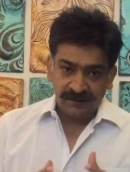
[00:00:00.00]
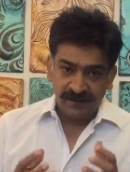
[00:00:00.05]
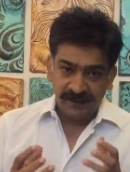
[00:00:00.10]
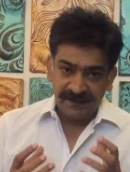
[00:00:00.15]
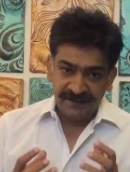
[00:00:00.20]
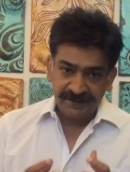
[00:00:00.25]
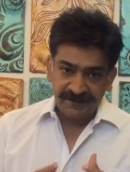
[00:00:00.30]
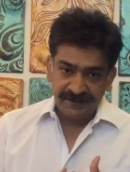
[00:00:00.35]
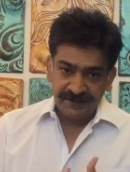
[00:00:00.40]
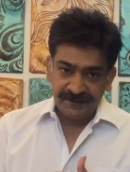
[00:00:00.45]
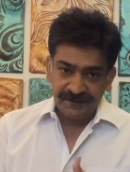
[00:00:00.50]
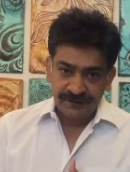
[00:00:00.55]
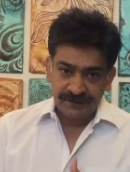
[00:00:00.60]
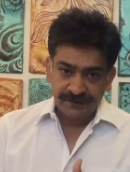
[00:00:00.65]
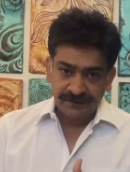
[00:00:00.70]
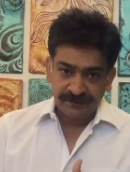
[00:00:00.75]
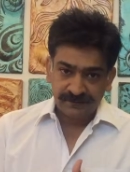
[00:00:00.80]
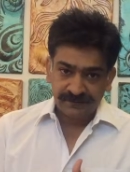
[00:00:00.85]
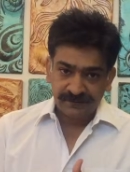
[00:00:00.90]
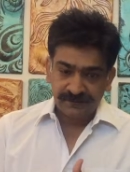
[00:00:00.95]
High
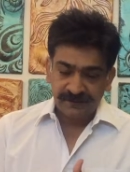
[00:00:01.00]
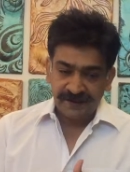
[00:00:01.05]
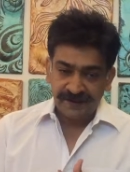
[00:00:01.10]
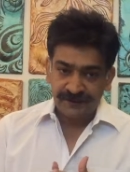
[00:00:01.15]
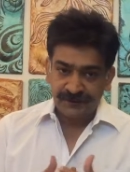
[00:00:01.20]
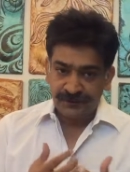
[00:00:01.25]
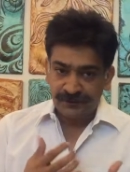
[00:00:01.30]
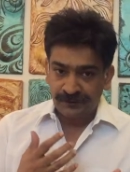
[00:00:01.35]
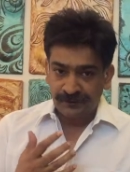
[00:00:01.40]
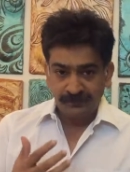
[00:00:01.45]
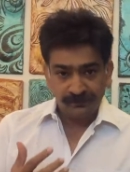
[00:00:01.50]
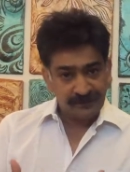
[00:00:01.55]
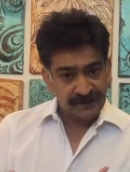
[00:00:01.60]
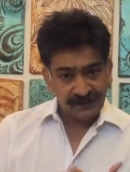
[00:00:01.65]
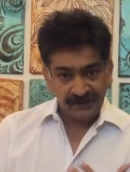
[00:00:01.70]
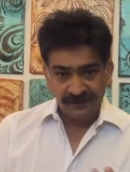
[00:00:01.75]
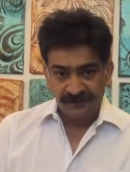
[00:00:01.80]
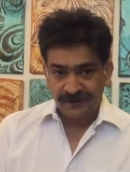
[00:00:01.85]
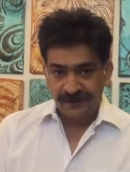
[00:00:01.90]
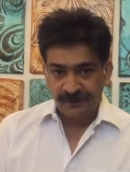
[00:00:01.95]
radiations like be
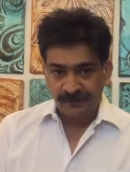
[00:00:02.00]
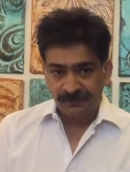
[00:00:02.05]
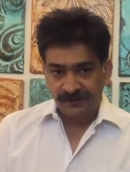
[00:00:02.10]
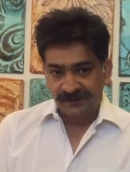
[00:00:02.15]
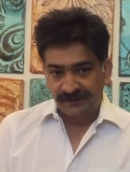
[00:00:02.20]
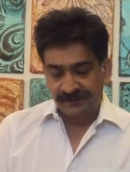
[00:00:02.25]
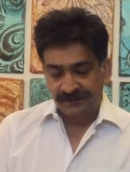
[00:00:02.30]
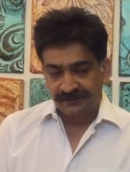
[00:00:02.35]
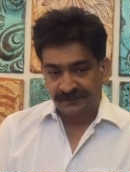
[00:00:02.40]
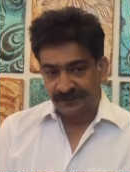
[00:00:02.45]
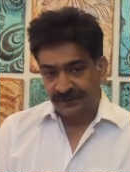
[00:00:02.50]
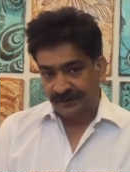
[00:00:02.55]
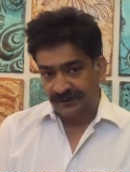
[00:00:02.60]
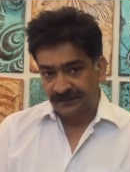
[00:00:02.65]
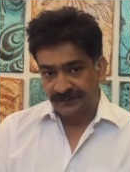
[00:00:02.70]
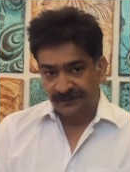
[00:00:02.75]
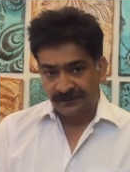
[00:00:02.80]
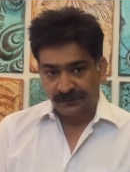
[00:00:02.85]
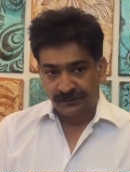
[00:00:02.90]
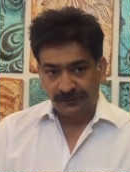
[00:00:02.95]
it geopathic
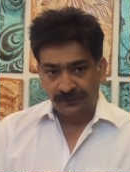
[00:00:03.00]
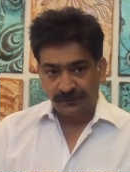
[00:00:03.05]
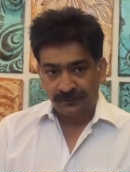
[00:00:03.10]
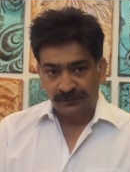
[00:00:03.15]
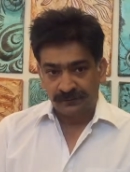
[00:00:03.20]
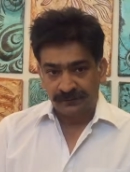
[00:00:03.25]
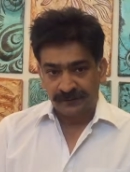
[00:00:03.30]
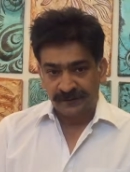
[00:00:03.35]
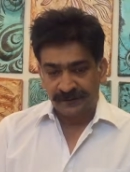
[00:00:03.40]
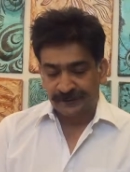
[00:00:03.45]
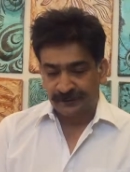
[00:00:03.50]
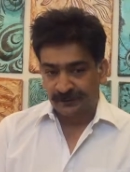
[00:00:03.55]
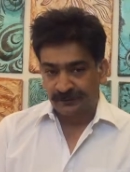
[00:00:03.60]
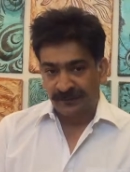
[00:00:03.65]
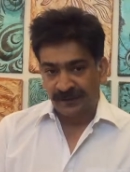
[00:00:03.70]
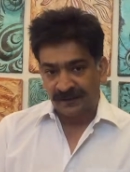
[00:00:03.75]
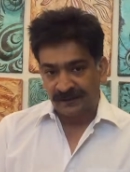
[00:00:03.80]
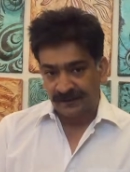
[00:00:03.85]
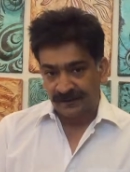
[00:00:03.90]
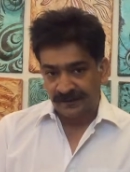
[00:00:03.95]
stress or
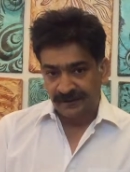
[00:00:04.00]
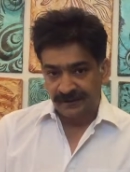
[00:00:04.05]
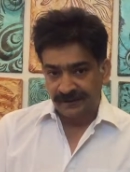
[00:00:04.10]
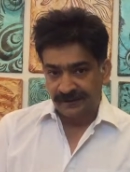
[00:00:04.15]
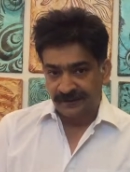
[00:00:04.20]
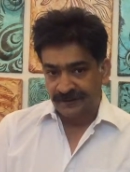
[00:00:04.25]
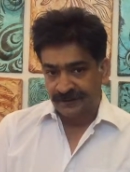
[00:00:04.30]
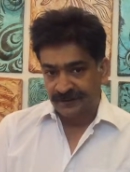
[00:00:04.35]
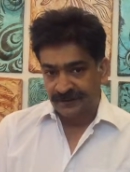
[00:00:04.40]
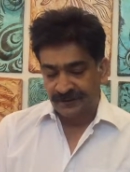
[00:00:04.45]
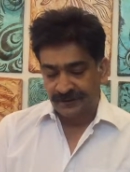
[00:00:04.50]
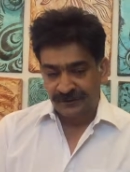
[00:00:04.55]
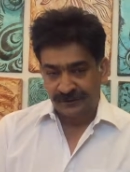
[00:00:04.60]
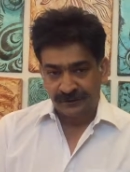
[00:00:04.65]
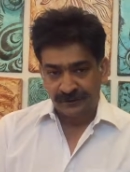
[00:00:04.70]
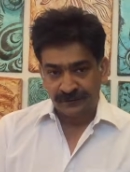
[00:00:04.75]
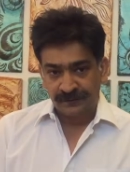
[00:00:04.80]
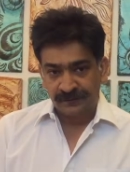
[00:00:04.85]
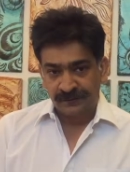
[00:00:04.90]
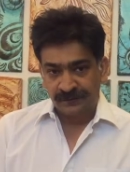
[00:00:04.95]
electromagnetic
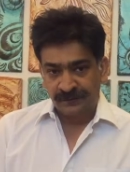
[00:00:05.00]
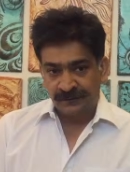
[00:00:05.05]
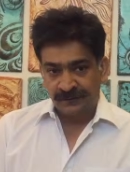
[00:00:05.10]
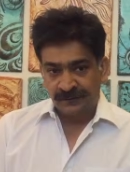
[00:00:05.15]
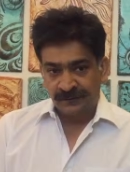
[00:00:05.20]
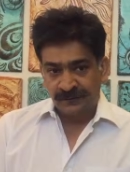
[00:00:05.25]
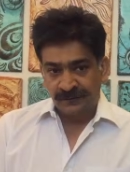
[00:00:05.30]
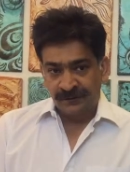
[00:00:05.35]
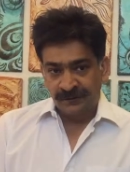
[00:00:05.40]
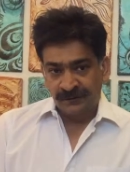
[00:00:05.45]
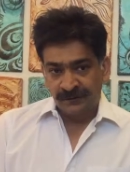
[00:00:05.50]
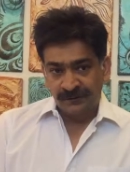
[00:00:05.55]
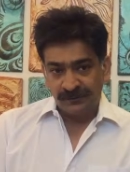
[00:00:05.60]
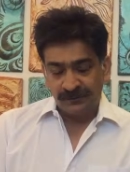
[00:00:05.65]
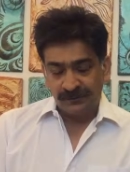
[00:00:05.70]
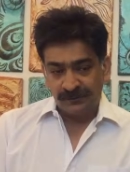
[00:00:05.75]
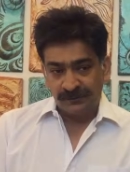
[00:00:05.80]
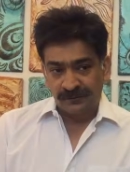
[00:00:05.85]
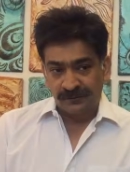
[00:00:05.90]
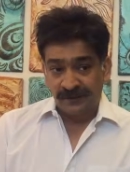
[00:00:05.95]
radiation
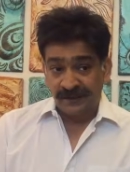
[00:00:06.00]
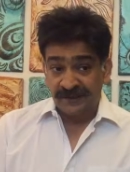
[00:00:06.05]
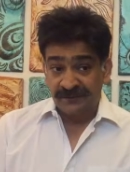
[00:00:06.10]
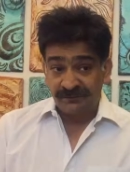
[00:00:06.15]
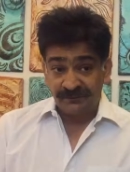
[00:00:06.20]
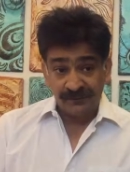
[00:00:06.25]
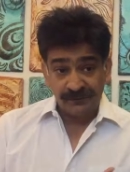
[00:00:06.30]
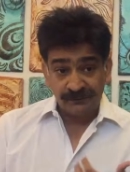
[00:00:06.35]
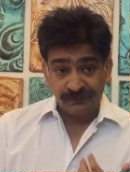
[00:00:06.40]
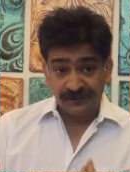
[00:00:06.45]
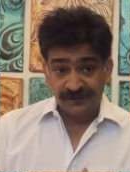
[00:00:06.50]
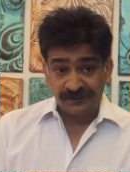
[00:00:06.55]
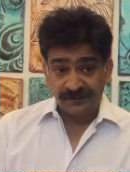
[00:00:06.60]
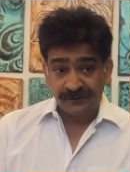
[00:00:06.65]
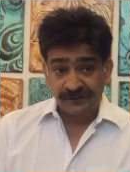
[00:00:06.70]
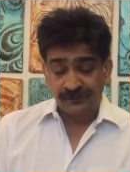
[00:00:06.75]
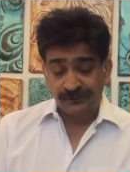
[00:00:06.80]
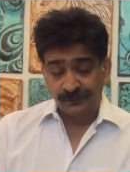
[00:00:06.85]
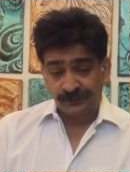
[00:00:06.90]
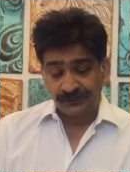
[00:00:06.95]
or high
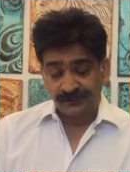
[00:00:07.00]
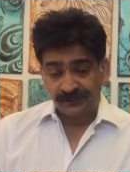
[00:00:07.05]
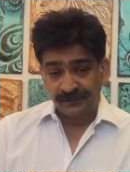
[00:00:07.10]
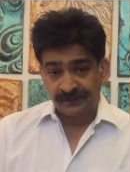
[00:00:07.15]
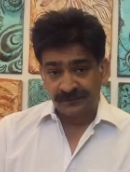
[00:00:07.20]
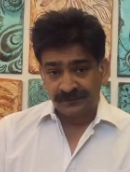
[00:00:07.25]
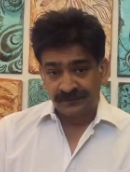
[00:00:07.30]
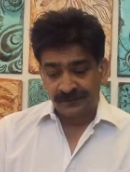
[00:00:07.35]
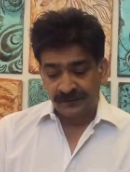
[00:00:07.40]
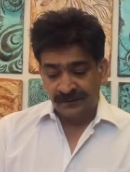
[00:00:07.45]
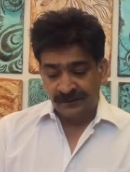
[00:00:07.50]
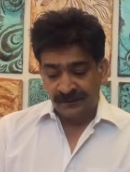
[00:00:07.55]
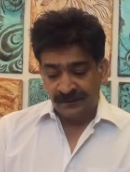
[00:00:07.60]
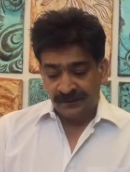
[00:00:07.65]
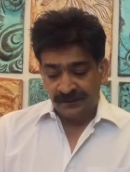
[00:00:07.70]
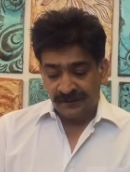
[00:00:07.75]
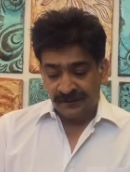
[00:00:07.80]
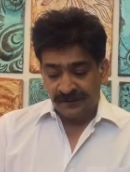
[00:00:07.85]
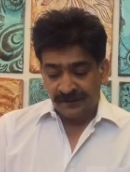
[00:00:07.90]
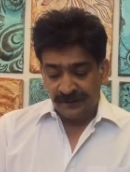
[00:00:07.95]
frequency sources,
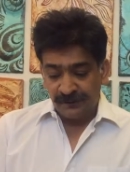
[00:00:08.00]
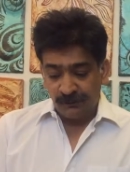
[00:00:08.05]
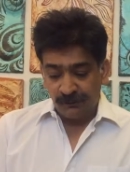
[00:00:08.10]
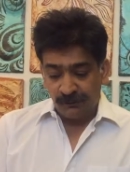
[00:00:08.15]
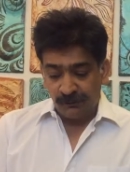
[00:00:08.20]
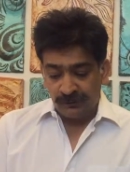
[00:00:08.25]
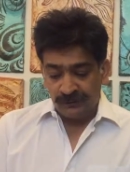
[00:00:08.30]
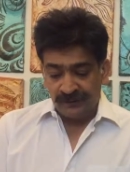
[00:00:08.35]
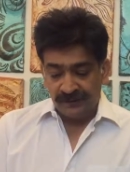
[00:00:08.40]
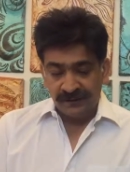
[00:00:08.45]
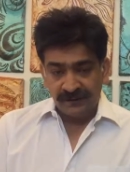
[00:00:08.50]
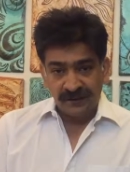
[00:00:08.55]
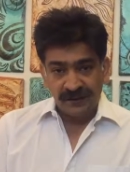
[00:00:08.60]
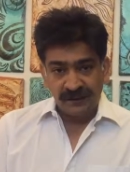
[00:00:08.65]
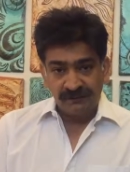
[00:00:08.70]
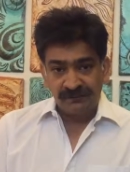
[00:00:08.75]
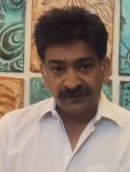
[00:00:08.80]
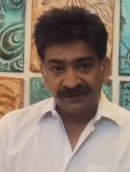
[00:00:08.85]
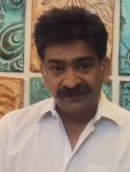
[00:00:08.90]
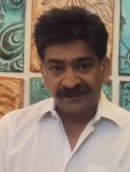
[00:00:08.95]
they alter
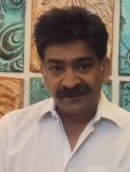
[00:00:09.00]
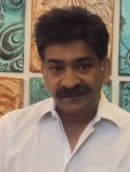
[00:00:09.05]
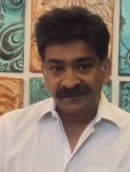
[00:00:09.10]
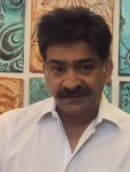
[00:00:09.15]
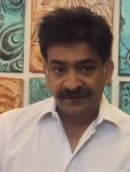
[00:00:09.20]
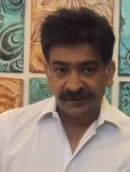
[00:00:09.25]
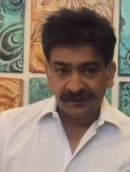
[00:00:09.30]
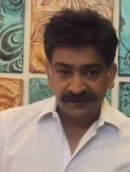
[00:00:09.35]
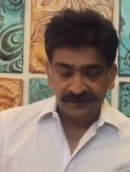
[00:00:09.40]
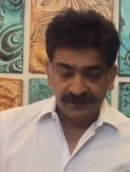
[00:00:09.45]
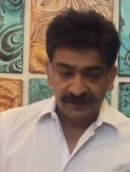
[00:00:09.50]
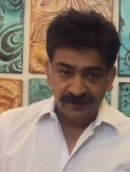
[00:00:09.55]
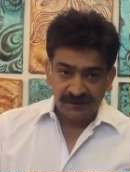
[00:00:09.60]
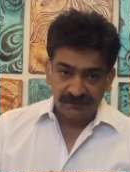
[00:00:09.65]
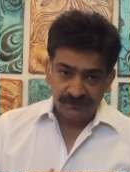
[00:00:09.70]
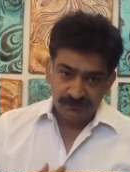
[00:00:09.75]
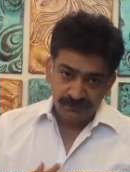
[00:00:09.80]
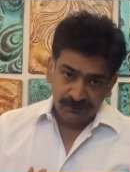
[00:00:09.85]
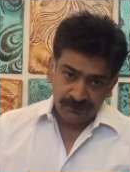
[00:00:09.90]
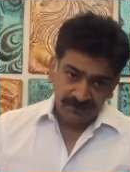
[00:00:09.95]
our cell structure,
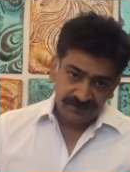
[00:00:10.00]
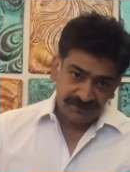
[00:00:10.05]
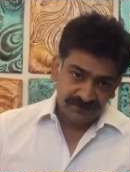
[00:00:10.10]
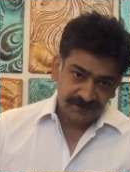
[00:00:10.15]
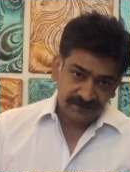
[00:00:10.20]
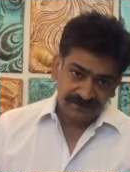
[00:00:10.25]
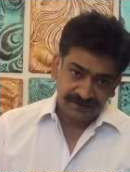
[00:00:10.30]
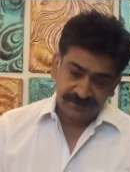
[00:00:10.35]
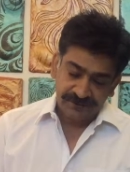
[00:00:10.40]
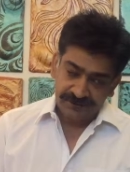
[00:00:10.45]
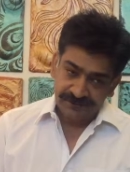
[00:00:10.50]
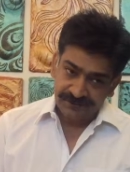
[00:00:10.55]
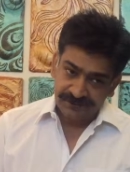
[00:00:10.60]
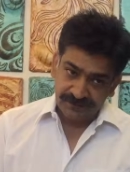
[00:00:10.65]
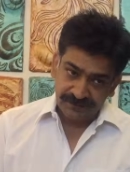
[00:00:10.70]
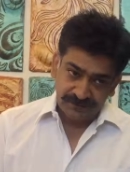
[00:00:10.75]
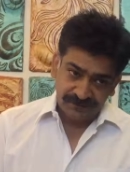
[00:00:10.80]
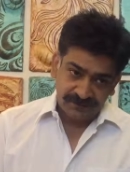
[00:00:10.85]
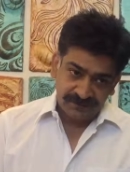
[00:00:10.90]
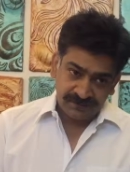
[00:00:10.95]
our body cell
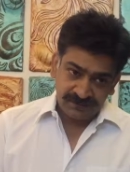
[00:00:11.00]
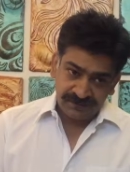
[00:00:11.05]
structure.